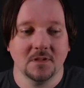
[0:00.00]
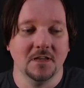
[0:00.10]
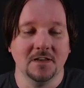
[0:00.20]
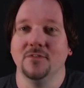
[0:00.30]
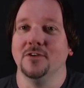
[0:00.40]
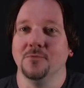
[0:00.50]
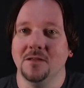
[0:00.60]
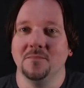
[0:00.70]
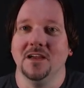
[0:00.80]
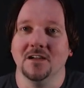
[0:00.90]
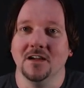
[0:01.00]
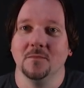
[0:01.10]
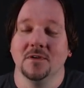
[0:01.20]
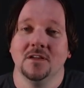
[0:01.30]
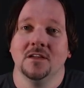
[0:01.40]
everything ramped back
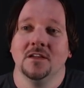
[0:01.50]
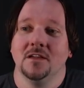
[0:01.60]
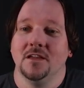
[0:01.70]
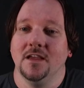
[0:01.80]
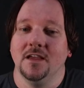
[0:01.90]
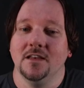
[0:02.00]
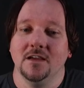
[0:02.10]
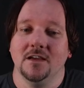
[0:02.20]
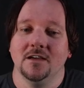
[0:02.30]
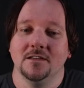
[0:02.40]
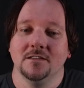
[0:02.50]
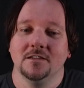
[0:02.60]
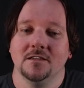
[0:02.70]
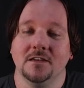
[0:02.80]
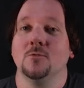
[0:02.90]
up and
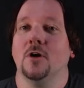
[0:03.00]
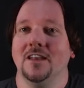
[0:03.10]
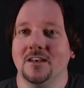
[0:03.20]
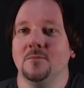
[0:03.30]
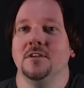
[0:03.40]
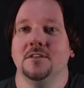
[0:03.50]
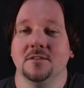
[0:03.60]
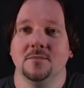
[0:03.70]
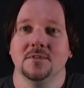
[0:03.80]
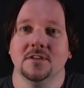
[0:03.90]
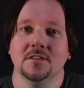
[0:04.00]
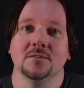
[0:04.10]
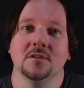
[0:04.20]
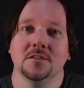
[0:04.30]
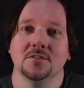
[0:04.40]
getting to where I needed to be to get
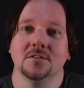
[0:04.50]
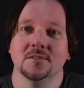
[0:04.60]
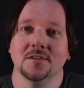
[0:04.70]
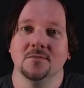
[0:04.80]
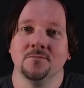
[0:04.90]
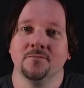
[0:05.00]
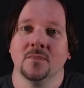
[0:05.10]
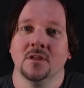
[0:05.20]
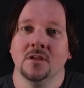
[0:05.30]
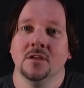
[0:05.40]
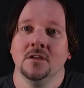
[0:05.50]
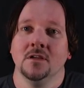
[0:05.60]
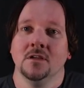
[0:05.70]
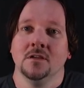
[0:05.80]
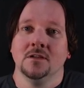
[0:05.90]
those auditions. So
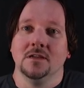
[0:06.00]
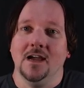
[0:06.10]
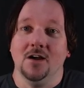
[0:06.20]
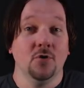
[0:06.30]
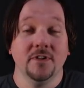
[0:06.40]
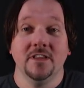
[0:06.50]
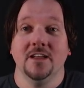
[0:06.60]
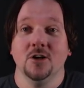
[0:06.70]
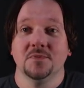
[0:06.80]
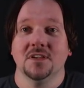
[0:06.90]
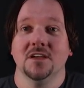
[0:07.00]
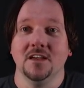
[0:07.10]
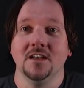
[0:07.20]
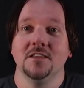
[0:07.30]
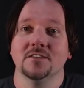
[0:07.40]
yeah, hopefully that helps,
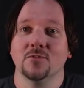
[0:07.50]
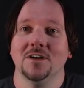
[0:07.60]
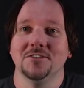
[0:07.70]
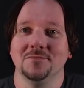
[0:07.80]
and thanks for watching.